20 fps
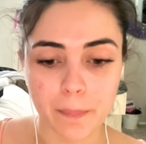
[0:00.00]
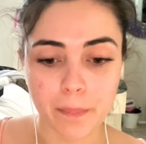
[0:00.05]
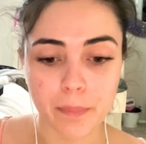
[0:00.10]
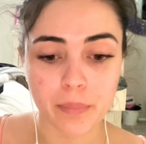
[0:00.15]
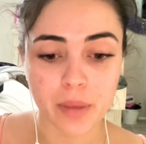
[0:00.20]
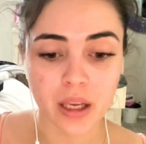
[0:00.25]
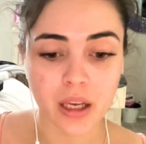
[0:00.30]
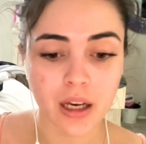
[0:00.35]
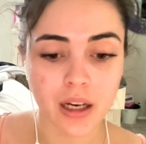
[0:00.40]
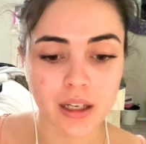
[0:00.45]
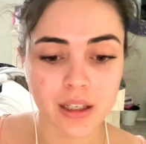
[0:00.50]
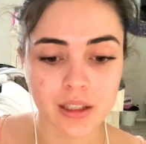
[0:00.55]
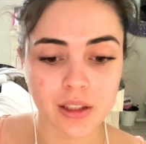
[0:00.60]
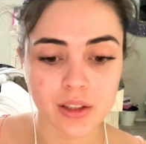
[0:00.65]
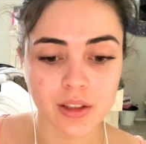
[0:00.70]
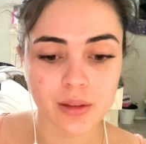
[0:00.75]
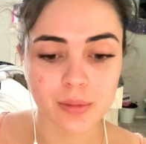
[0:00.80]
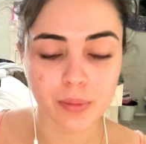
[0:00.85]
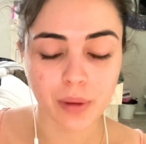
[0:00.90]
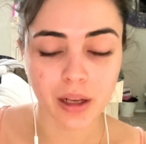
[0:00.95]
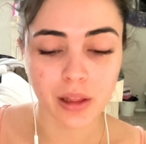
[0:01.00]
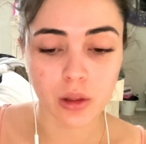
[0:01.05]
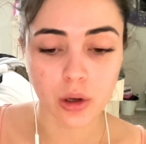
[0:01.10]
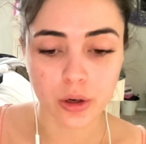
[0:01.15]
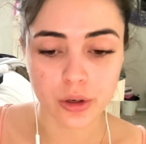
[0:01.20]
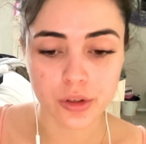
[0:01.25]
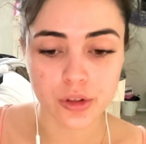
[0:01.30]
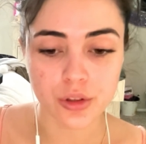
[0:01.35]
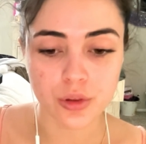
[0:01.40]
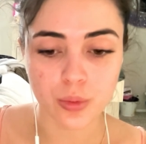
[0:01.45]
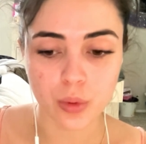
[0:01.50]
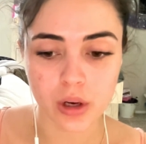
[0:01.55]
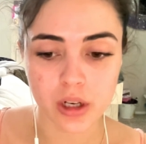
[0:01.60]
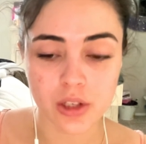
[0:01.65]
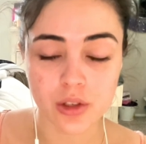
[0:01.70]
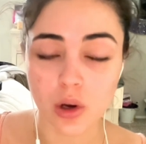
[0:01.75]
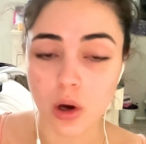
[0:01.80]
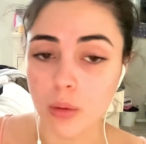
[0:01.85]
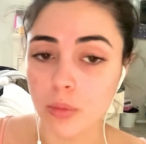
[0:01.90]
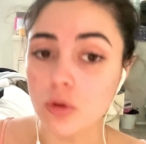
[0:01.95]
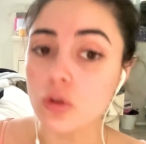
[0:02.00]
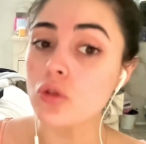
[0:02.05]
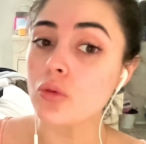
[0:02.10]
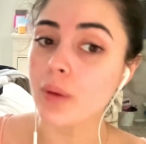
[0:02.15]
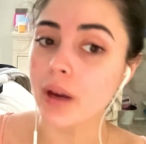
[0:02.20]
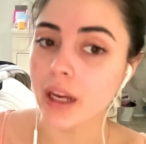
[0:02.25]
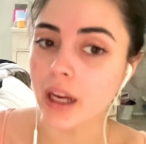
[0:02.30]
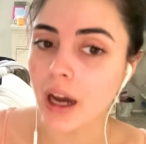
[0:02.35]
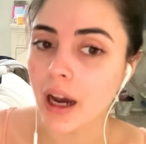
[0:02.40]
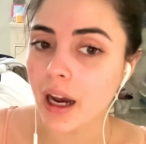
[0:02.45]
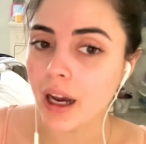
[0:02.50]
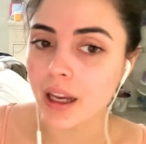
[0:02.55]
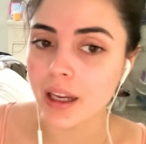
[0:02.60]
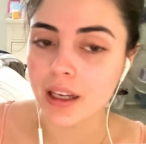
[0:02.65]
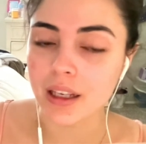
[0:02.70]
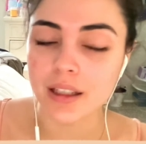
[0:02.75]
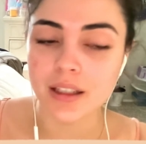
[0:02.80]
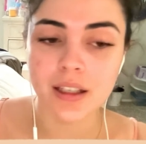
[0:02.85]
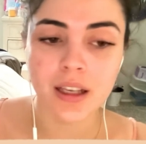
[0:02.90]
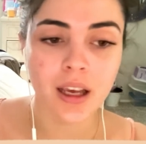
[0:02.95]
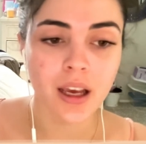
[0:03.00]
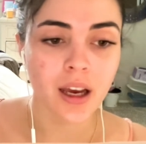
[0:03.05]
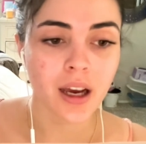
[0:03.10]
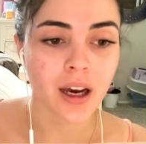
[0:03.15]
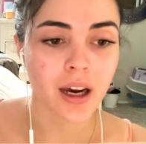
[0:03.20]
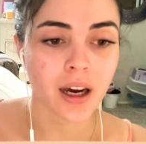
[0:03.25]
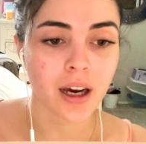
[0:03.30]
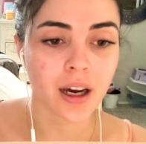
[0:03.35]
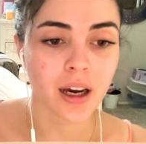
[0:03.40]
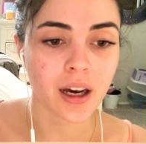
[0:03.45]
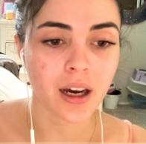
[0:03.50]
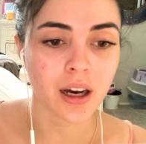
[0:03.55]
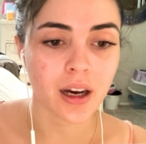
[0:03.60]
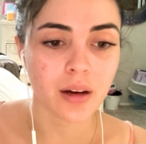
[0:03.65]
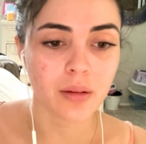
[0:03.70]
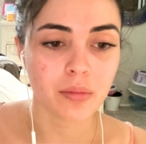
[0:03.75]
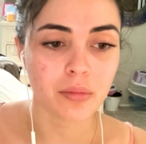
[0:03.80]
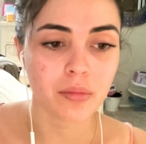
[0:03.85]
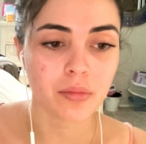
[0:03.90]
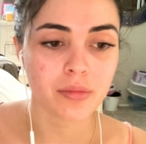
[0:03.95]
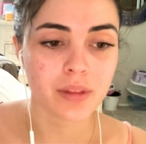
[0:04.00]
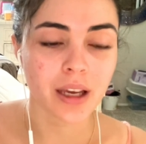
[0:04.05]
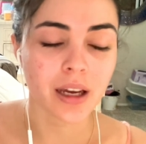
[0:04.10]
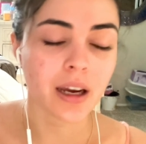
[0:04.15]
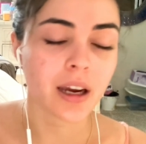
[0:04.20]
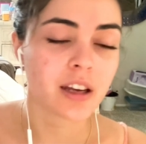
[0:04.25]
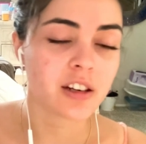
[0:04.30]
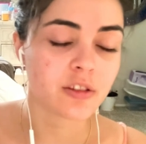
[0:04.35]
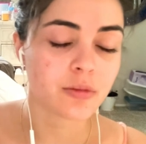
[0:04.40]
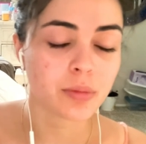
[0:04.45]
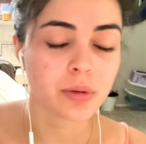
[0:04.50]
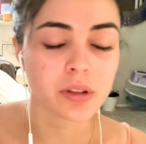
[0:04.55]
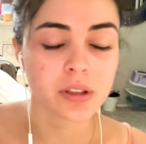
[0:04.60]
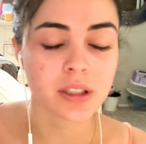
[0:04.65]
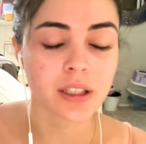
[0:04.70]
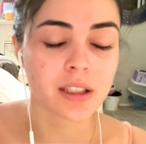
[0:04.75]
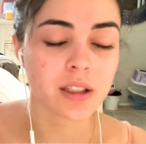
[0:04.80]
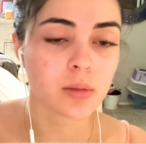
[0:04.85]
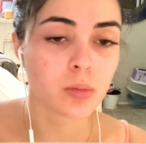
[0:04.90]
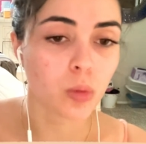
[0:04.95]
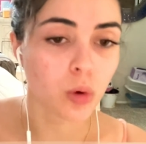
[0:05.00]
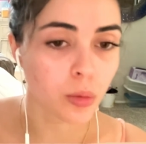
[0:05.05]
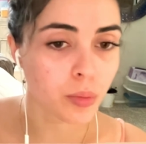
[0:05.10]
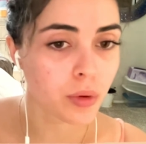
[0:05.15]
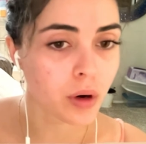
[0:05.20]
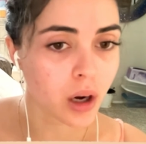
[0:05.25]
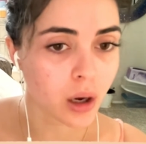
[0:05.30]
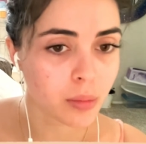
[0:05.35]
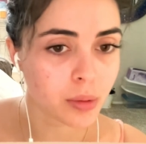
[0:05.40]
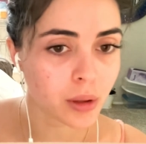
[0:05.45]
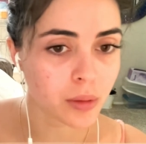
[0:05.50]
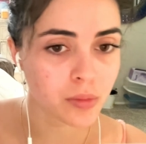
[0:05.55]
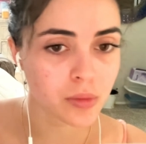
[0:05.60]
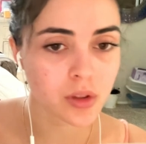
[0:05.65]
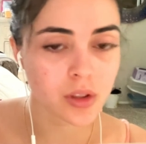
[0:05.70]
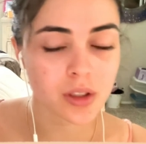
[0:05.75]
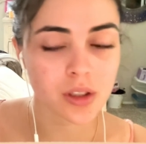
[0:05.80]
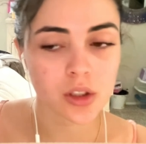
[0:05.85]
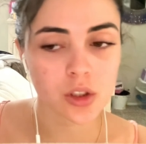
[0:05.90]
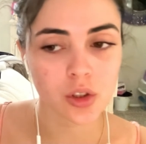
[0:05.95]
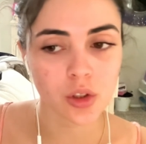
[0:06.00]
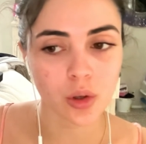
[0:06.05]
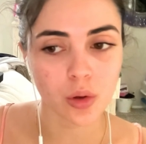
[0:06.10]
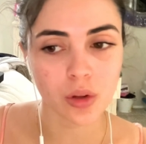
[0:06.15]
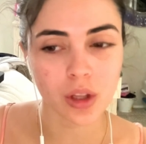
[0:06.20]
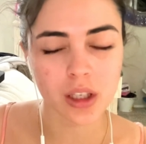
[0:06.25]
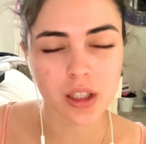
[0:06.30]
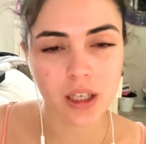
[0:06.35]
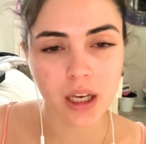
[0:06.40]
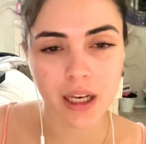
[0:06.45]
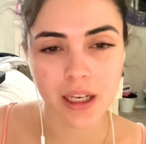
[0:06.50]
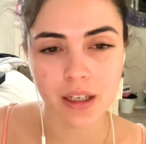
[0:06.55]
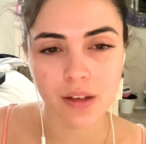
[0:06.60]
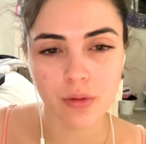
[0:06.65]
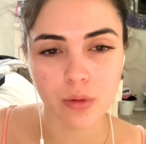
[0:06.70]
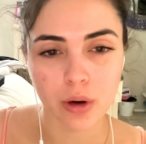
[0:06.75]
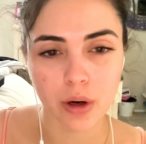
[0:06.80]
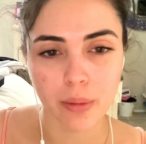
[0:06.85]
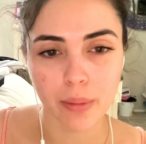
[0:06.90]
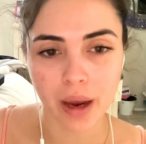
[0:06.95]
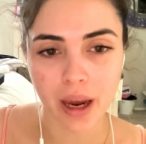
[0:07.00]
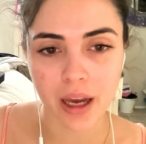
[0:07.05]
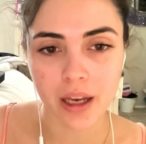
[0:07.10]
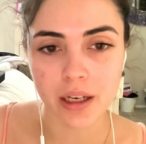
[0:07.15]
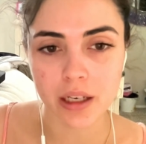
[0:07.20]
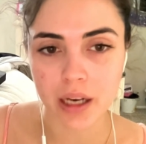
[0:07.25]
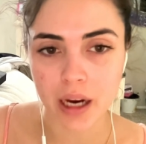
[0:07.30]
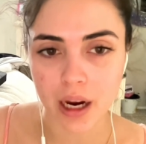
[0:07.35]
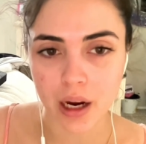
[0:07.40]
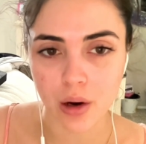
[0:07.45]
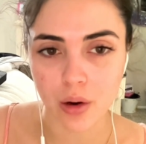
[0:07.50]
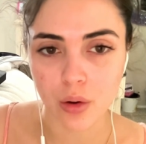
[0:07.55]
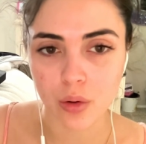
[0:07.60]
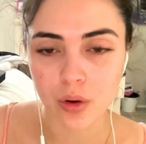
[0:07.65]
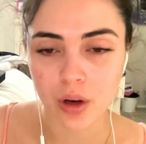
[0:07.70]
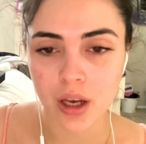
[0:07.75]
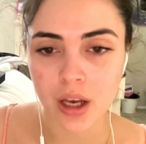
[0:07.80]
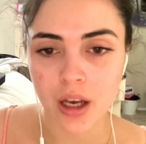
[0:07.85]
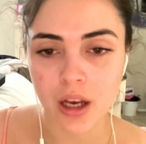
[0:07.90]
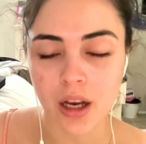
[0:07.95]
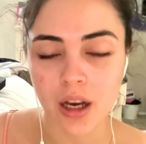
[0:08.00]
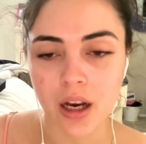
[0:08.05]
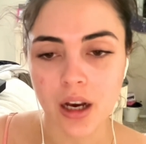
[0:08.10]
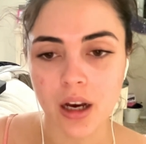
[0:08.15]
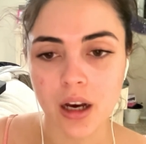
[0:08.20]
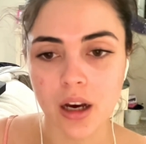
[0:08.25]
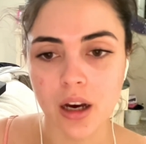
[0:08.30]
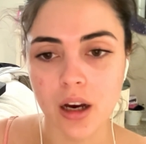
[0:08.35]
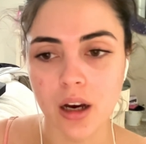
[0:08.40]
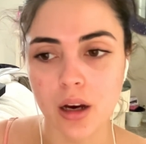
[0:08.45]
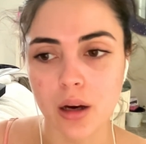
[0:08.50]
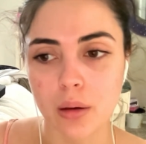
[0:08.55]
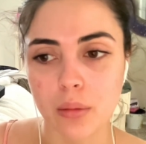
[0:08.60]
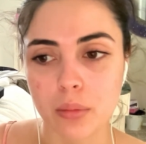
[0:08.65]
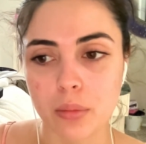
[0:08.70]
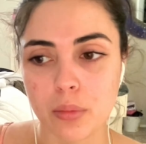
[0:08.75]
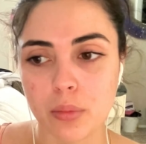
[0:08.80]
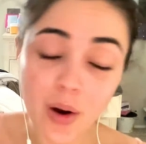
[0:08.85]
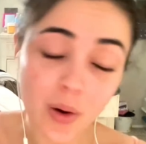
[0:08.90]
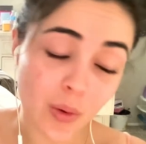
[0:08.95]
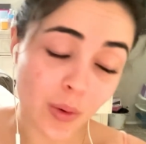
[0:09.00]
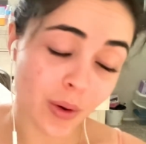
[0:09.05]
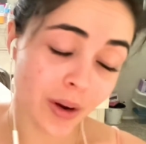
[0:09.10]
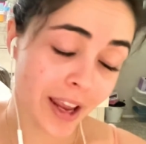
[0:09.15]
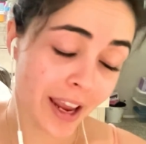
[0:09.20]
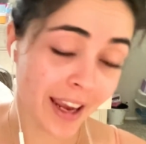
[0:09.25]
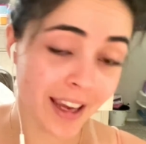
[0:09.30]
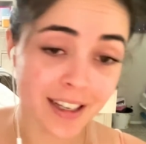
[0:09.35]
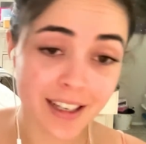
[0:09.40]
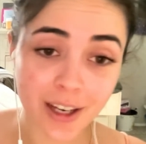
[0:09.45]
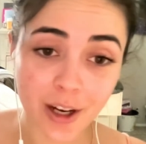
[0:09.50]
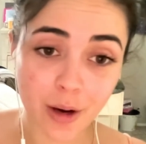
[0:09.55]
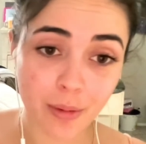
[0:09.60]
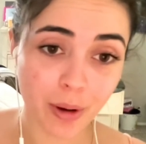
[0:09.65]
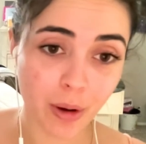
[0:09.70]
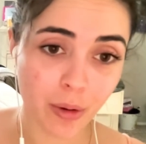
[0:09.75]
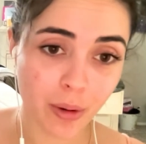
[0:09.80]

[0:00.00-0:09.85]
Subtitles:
Because my largest one is almost my height, that kind of presents more problems. So that's kind of where I'm at now. And I got my